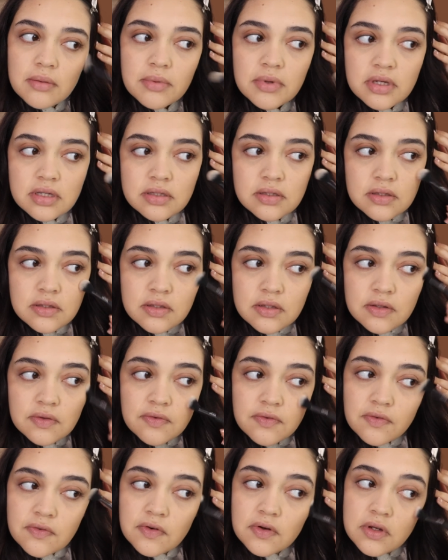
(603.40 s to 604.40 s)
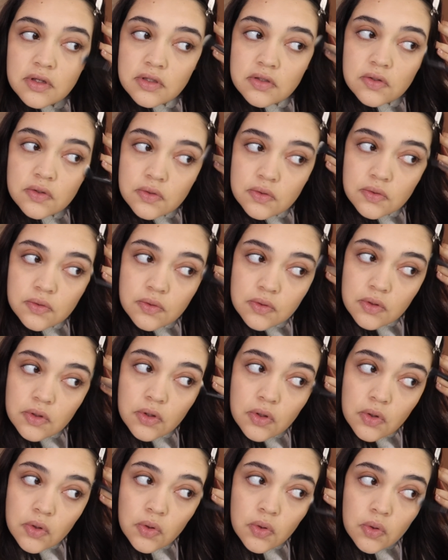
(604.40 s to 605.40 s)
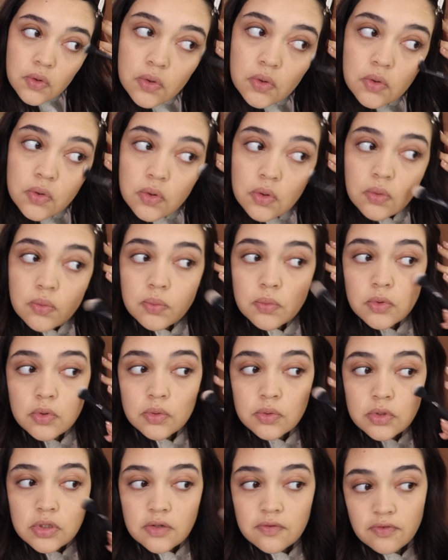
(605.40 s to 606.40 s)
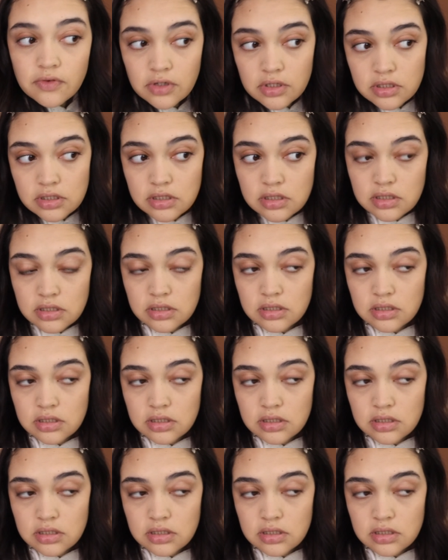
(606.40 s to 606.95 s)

makes a difference. Nope, no difference.